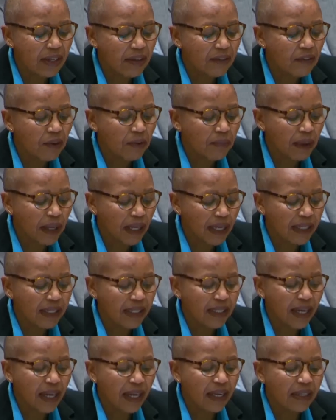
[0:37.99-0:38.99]
for
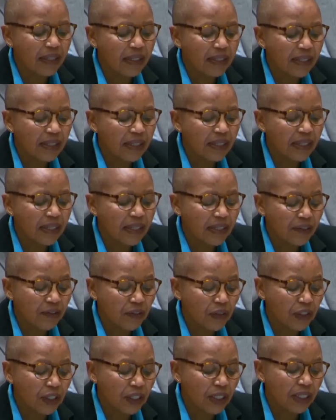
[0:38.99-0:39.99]
Palestine
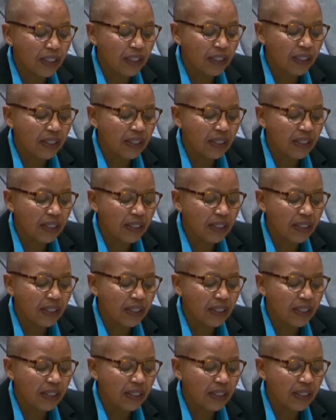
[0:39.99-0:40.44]
refugees